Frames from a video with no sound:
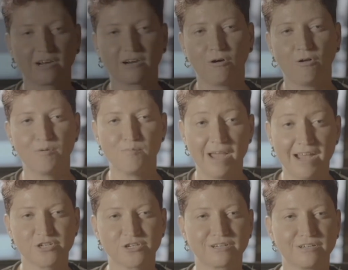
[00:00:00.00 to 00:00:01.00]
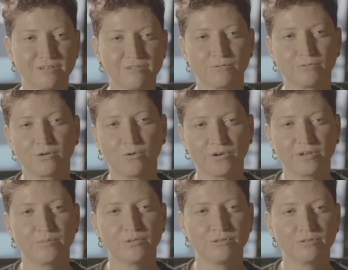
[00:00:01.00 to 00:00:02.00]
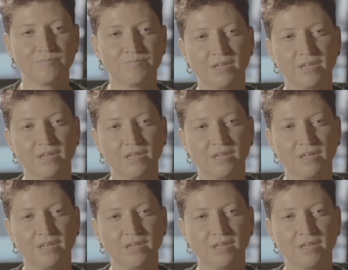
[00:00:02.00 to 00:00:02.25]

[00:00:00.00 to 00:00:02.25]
I call the magic of the recording booth.